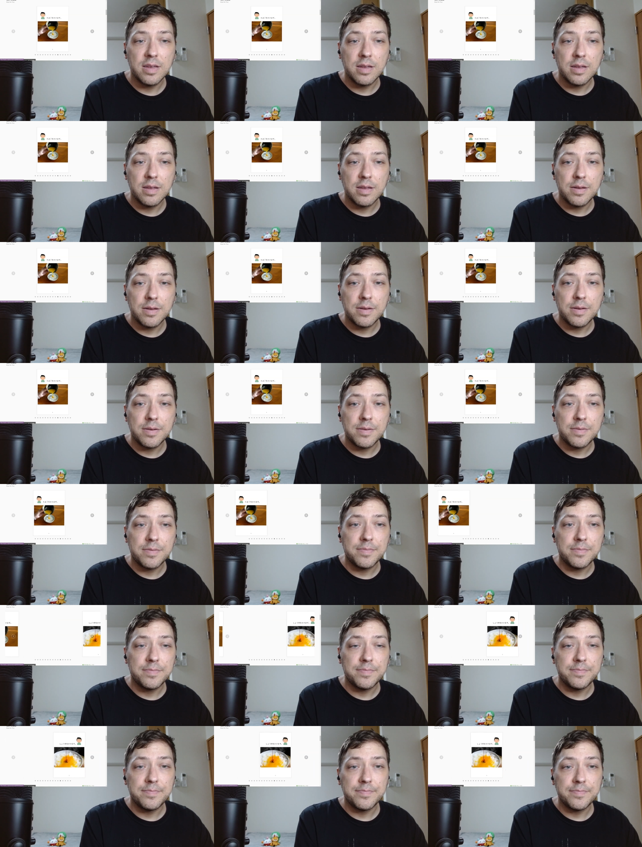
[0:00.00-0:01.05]

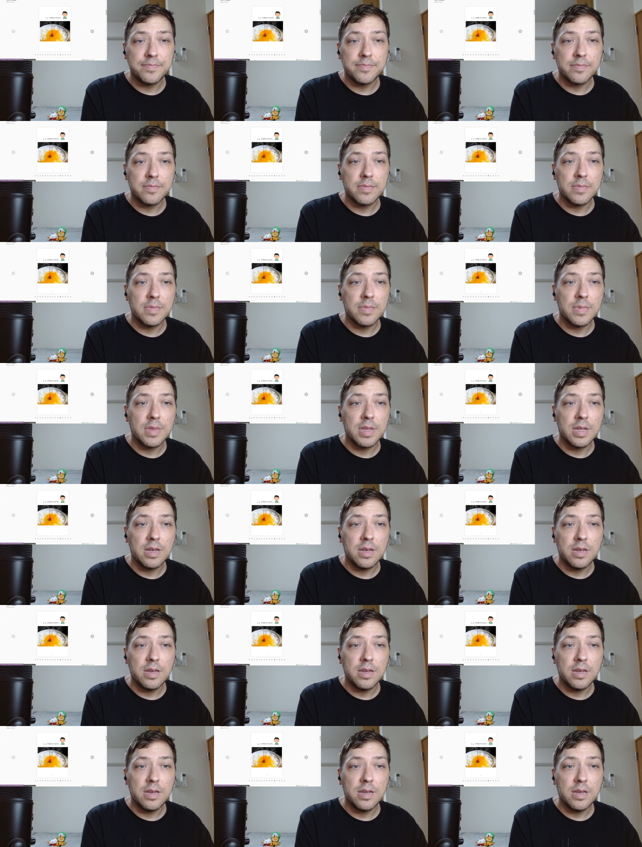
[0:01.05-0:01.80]
Nothing is said.